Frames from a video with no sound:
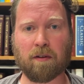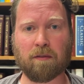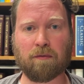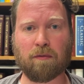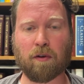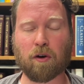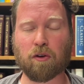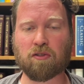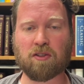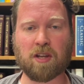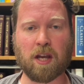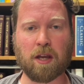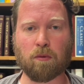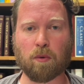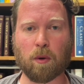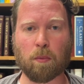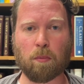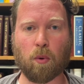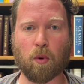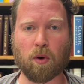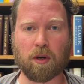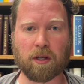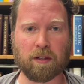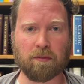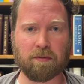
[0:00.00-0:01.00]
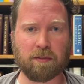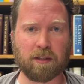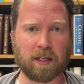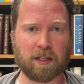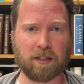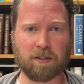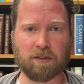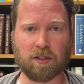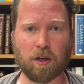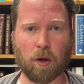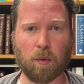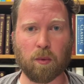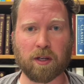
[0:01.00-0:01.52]
firsthand reporting of
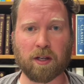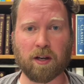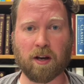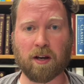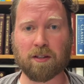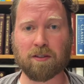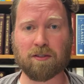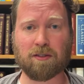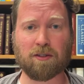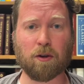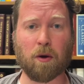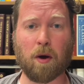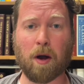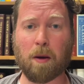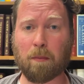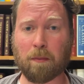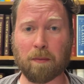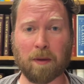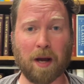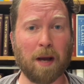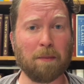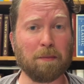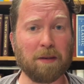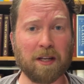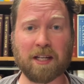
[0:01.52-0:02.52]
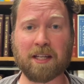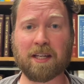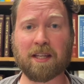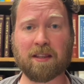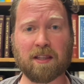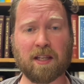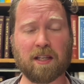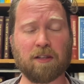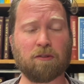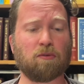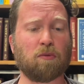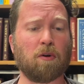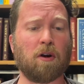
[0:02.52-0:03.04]
things going on. So I'm going to
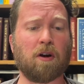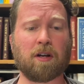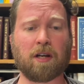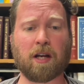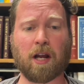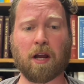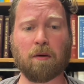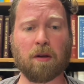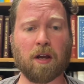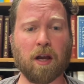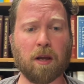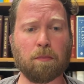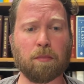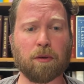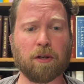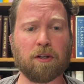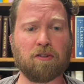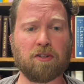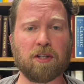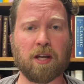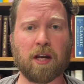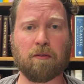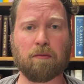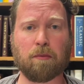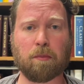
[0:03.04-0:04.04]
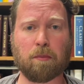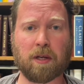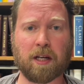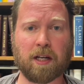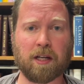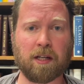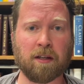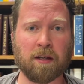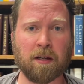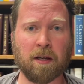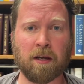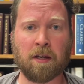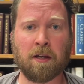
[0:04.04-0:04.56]
get things wrong, and I appreciate
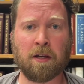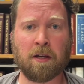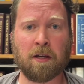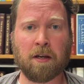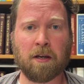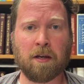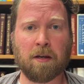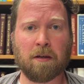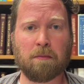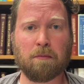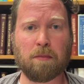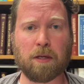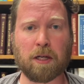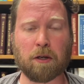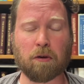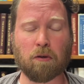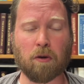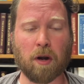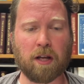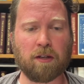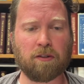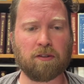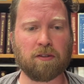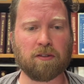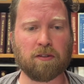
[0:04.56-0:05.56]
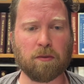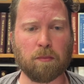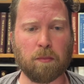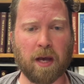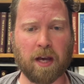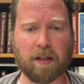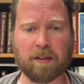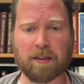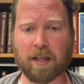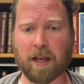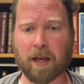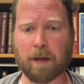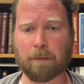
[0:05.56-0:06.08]
everybody being gracious
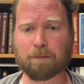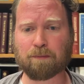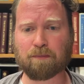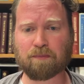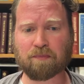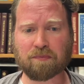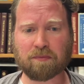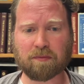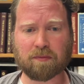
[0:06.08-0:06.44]
about that.